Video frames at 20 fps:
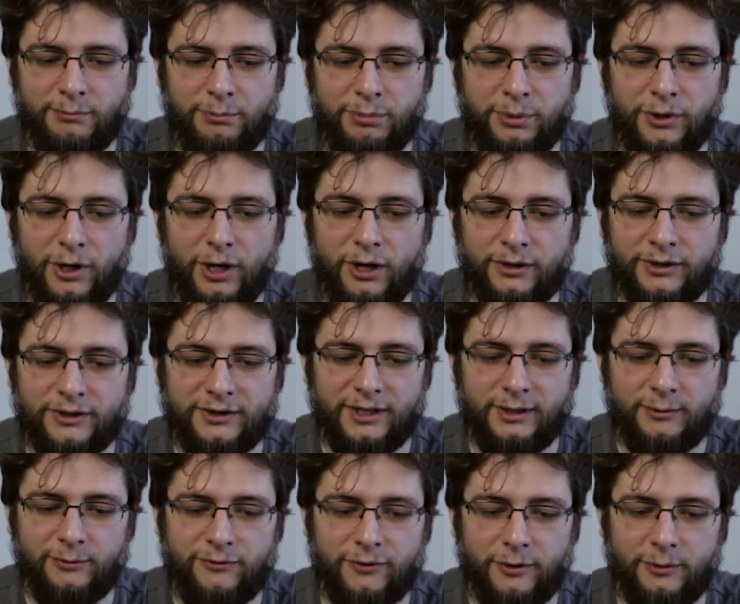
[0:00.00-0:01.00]
block
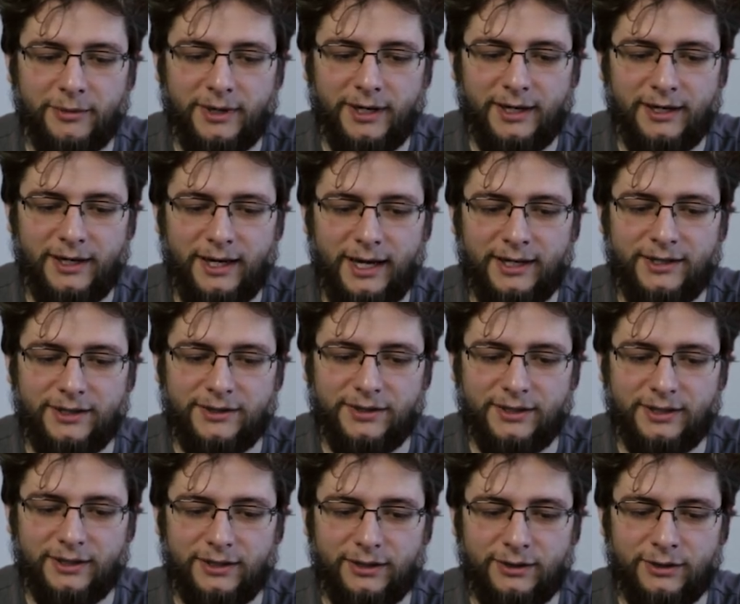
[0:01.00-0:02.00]
them from
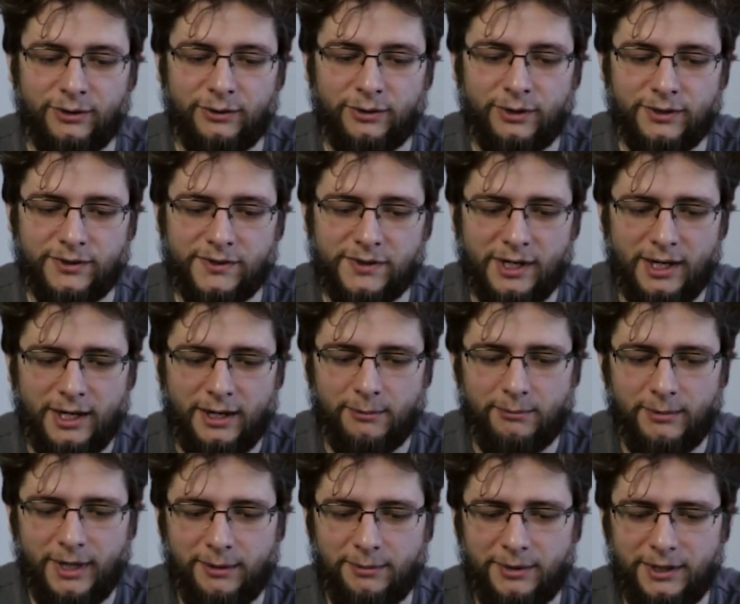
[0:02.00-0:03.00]
editing, because
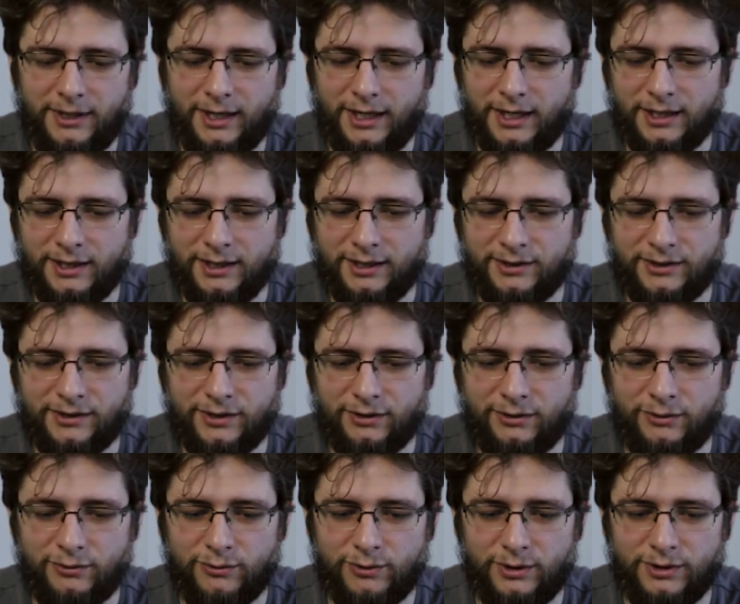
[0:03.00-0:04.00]
maybe I
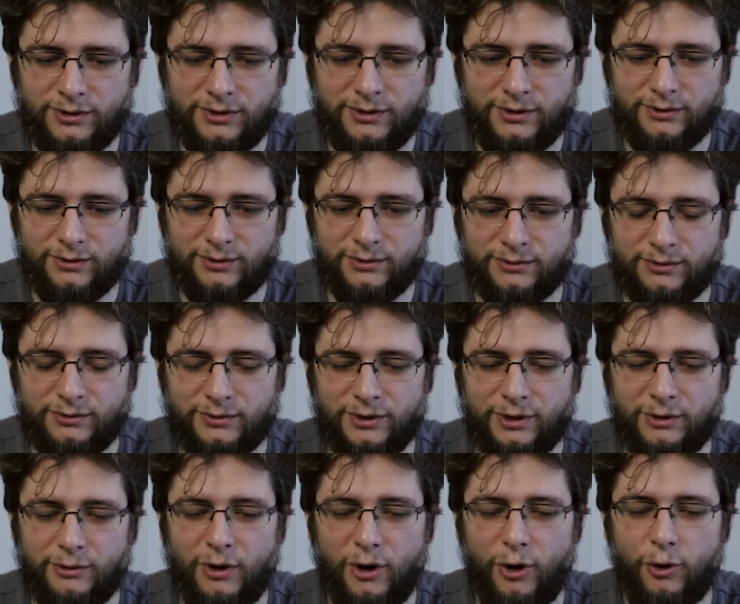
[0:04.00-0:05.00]
don't want to,